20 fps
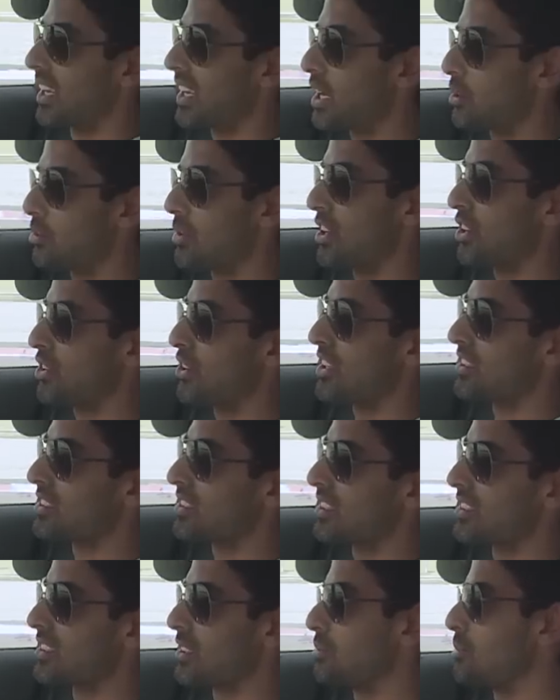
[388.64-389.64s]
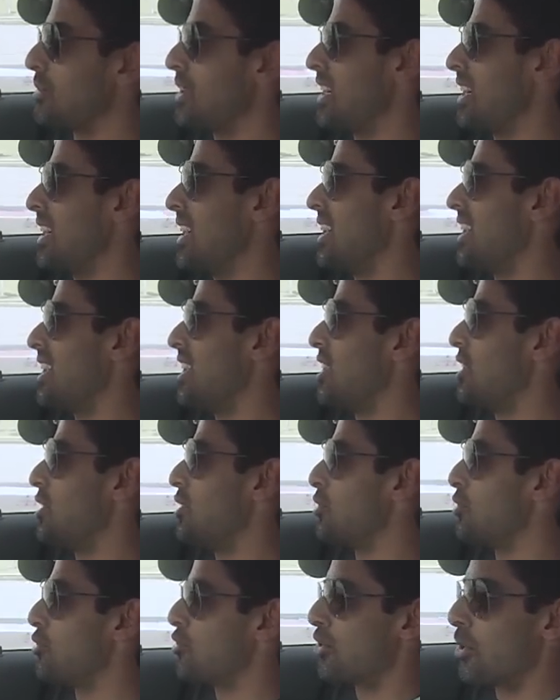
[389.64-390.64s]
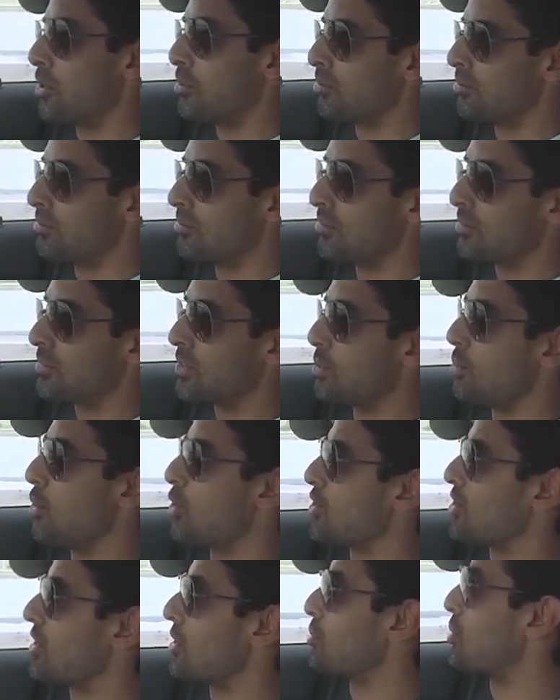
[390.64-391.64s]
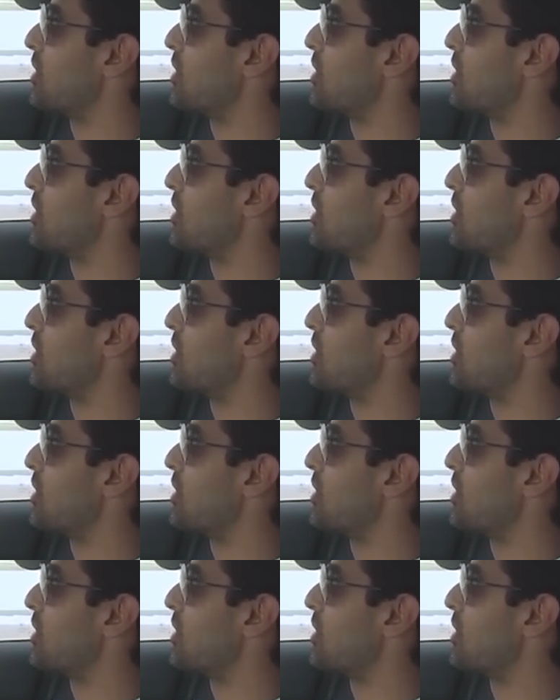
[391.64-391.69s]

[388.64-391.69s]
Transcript: a little bit of criticism uh, from the motoring